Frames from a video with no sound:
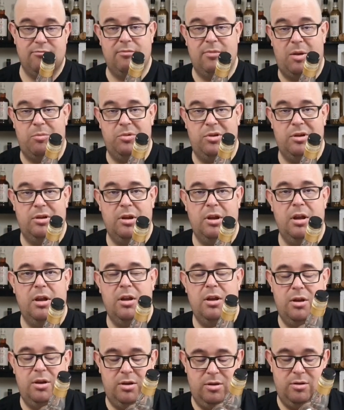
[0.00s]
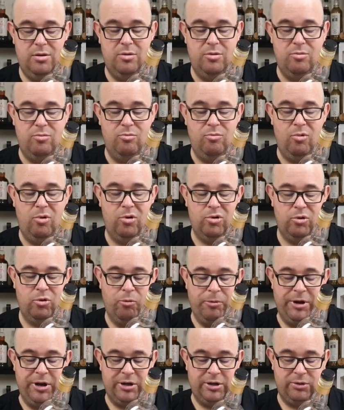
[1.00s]
maybe more
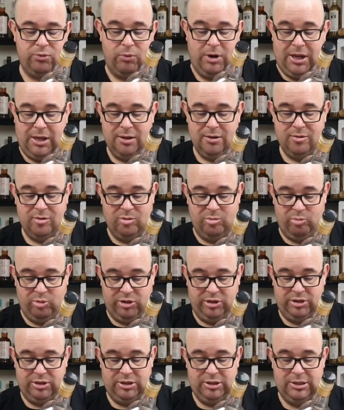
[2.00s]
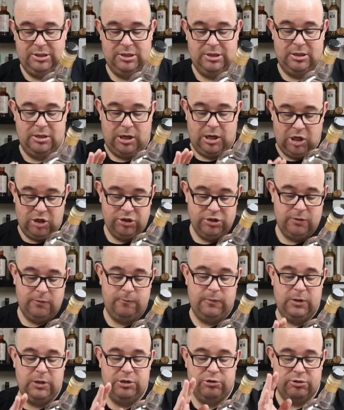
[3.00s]
weird way, but unchill
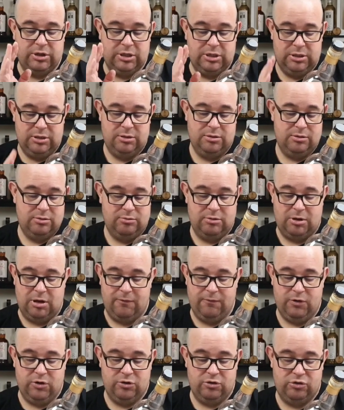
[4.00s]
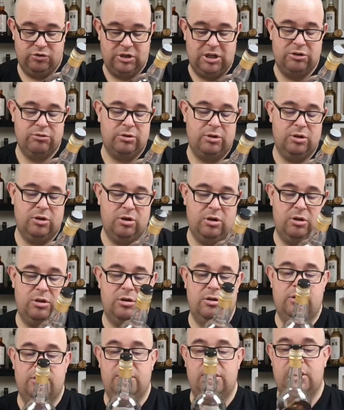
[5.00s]
filtered, of course, natural
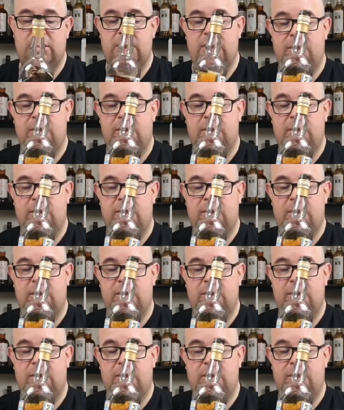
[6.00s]
color,